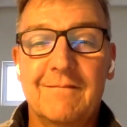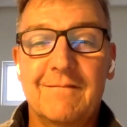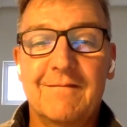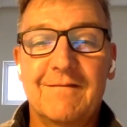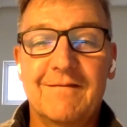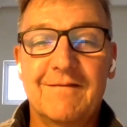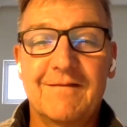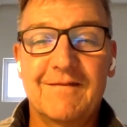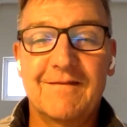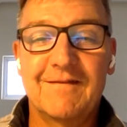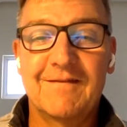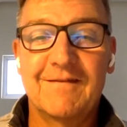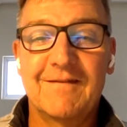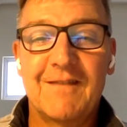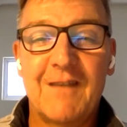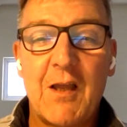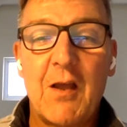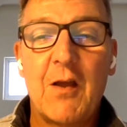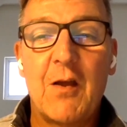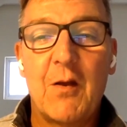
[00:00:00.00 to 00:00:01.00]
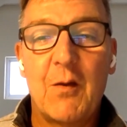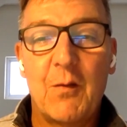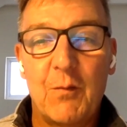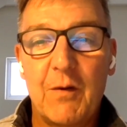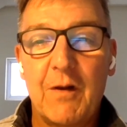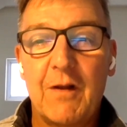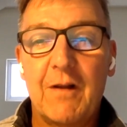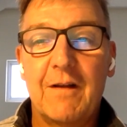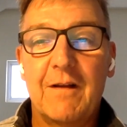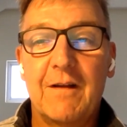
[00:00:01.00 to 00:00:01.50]
uh, my,
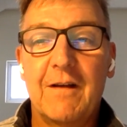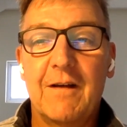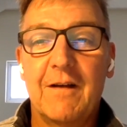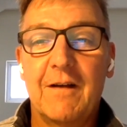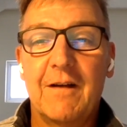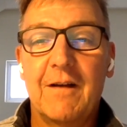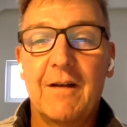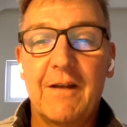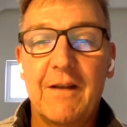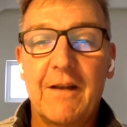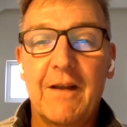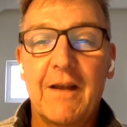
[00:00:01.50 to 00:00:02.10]
my well, exponential no.